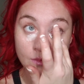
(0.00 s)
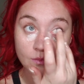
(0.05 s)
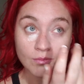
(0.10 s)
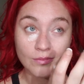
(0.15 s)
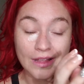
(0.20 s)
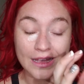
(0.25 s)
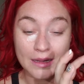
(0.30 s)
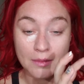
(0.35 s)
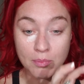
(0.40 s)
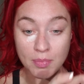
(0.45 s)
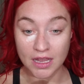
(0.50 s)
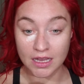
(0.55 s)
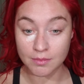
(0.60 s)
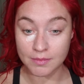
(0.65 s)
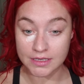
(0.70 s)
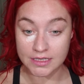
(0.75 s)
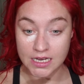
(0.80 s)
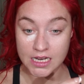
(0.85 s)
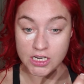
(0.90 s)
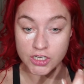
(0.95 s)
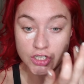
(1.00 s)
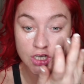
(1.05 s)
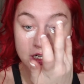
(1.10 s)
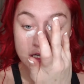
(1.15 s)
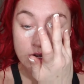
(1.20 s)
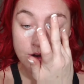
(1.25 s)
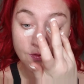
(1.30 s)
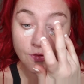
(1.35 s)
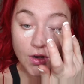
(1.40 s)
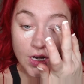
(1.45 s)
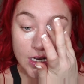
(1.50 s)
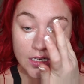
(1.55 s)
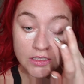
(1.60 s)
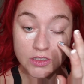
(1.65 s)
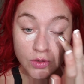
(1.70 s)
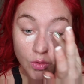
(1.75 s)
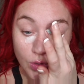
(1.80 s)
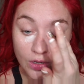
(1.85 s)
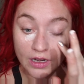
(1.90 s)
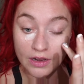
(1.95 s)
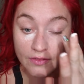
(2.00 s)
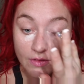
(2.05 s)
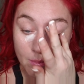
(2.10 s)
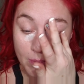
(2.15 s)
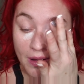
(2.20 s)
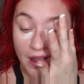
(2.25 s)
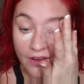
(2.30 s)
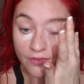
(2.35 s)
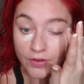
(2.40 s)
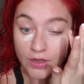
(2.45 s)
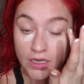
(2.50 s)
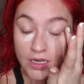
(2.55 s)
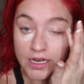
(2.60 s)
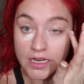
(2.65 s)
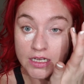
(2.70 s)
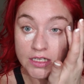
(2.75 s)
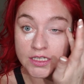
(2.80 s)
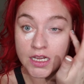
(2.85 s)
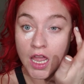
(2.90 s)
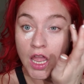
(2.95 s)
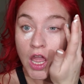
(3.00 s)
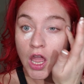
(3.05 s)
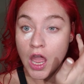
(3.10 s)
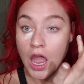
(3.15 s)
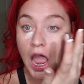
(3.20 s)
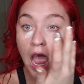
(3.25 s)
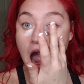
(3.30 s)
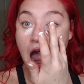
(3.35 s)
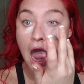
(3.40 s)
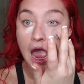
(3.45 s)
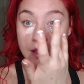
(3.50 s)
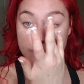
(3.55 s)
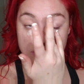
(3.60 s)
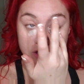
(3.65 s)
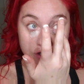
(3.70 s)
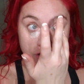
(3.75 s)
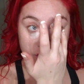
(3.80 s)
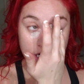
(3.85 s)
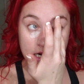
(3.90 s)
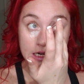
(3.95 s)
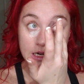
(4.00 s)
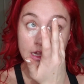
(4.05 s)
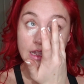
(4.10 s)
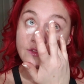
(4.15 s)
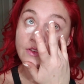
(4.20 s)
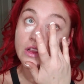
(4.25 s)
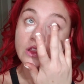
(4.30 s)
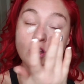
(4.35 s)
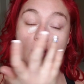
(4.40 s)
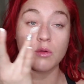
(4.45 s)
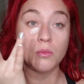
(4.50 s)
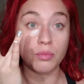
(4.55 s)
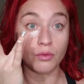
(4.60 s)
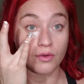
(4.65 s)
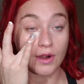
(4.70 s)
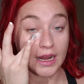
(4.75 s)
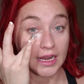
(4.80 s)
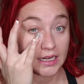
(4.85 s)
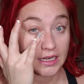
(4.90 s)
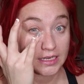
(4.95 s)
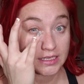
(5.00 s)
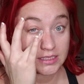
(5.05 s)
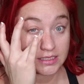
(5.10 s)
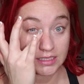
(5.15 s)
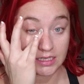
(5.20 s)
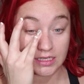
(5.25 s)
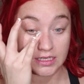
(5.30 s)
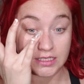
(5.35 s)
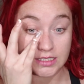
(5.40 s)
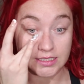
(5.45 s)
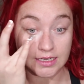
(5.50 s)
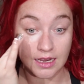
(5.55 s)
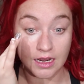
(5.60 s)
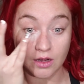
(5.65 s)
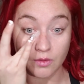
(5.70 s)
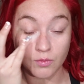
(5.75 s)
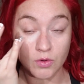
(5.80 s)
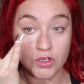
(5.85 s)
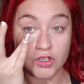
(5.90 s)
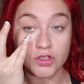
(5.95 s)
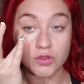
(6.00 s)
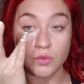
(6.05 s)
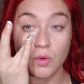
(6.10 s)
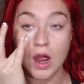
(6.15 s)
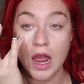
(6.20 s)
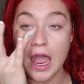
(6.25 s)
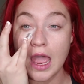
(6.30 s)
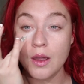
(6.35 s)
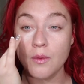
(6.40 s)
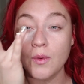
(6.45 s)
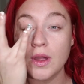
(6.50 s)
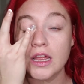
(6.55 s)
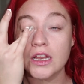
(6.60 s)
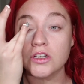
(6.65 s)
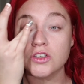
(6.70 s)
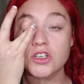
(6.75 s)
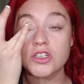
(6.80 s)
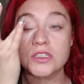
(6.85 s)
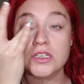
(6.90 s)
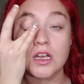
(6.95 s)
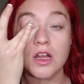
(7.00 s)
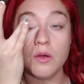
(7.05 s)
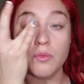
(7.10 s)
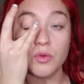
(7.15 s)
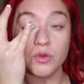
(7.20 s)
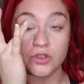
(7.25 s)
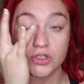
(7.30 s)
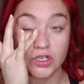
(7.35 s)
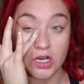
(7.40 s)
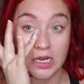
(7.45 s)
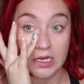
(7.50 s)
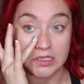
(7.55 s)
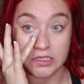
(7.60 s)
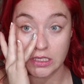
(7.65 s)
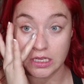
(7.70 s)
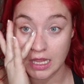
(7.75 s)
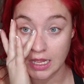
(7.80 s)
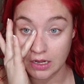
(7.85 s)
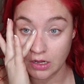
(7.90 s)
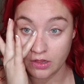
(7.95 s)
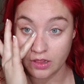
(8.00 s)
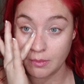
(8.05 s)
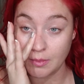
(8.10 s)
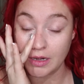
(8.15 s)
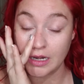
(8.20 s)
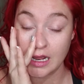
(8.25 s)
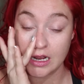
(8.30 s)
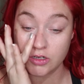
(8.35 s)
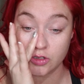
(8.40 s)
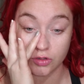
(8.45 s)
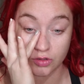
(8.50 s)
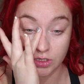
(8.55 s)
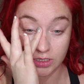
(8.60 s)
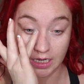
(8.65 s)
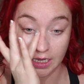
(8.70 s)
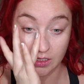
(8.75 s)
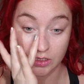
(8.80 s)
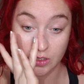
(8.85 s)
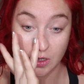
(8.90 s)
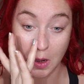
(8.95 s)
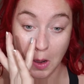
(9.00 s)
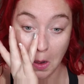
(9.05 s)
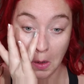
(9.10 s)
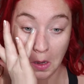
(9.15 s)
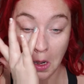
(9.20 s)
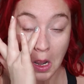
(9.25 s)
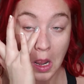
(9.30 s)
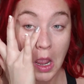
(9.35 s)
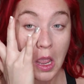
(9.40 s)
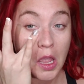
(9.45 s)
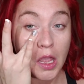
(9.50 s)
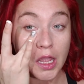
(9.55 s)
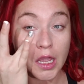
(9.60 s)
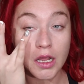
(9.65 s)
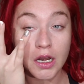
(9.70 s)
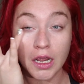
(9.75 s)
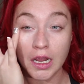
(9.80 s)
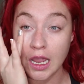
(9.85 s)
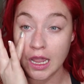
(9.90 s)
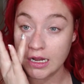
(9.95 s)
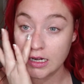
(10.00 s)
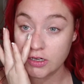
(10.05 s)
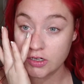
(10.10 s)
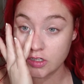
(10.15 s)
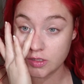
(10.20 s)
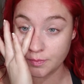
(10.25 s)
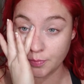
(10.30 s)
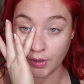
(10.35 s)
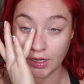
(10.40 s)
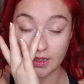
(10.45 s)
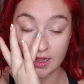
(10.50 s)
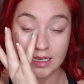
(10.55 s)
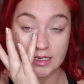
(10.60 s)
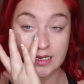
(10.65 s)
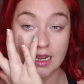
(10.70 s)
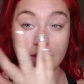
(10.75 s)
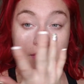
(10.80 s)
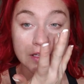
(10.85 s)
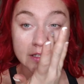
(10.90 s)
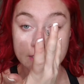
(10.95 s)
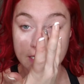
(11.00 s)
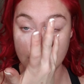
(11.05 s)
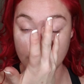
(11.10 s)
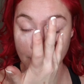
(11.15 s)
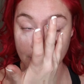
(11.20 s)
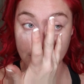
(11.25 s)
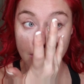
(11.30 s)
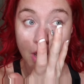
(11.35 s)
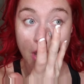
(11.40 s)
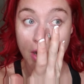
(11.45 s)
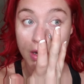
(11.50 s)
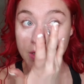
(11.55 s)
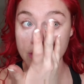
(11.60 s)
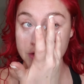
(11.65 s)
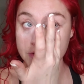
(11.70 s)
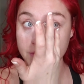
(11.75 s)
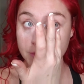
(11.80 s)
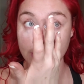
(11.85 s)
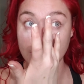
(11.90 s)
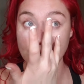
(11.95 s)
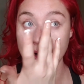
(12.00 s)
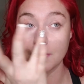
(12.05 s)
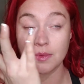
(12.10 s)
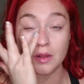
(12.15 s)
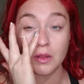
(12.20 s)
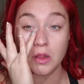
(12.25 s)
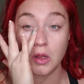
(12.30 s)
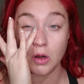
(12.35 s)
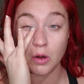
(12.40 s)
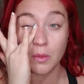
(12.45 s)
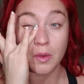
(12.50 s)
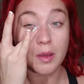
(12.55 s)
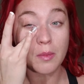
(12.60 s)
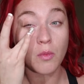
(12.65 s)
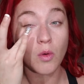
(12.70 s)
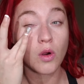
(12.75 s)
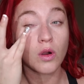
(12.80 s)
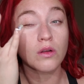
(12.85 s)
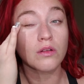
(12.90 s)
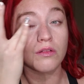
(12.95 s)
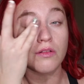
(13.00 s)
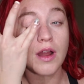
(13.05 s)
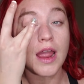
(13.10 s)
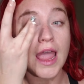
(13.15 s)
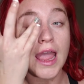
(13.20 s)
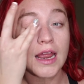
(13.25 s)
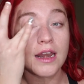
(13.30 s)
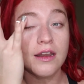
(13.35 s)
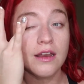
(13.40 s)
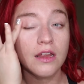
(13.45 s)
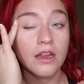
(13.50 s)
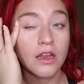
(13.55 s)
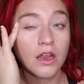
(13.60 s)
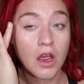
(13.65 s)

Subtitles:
like pigmentation difference or even puffiness, I'm just trying to give a little brightness to the skin, which is why I went just a couple shades lighter than my natural skin tone. And I kind of just bring that down the side of my nose where I'm a little bit more red,